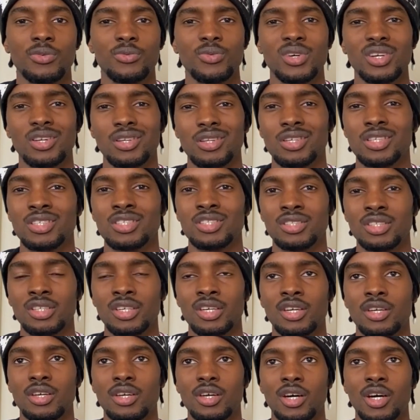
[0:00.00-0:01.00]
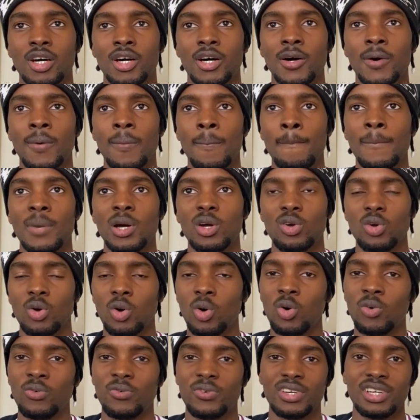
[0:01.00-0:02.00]
realistic
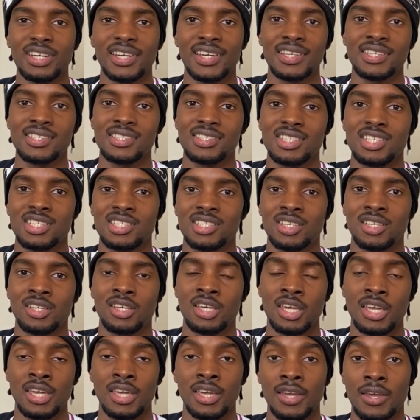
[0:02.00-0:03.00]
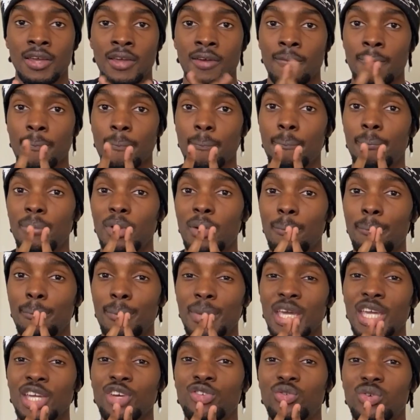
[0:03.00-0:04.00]
goal for next season. The
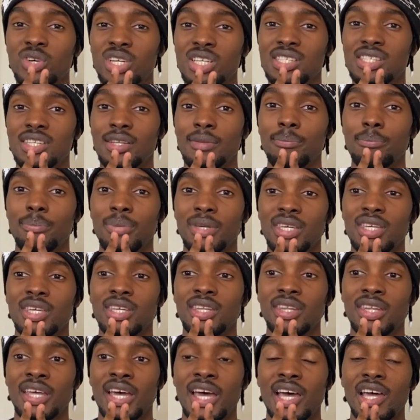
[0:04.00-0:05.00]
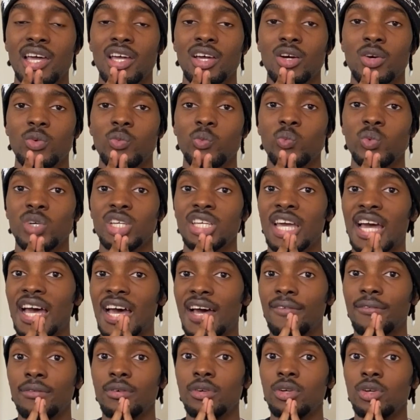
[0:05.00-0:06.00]
main reason being that we have
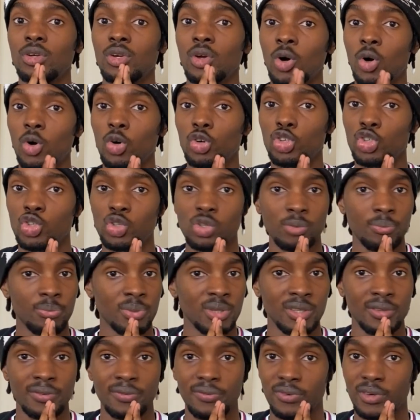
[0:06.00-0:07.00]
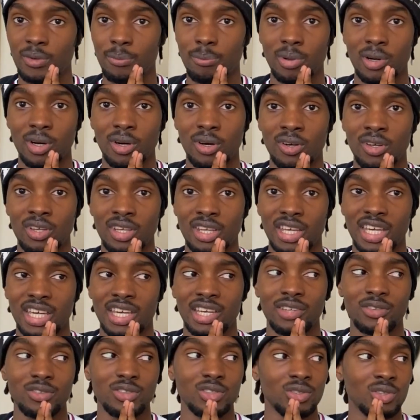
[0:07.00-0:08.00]
no European football.
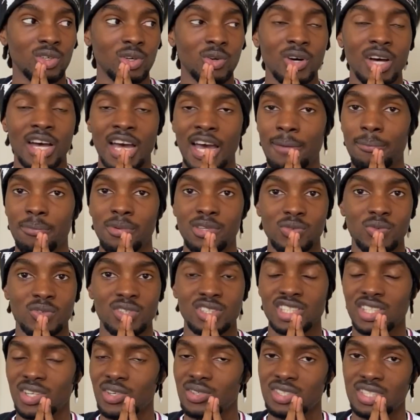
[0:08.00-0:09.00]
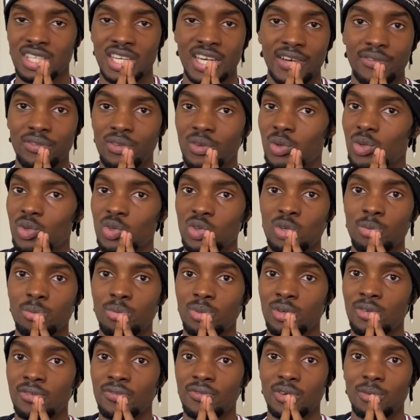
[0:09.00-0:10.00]
And you know what happens when Chelsea have no
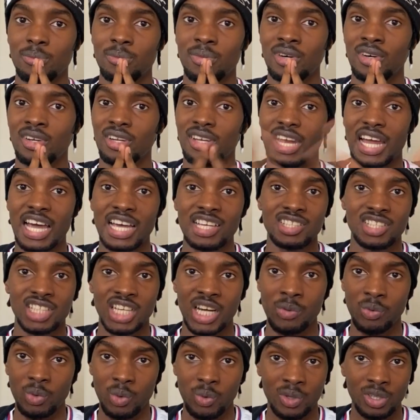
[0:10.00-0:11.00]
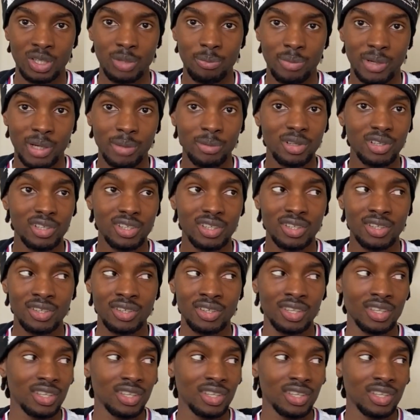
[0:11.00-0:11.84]
European football. Last time we won the Premier League.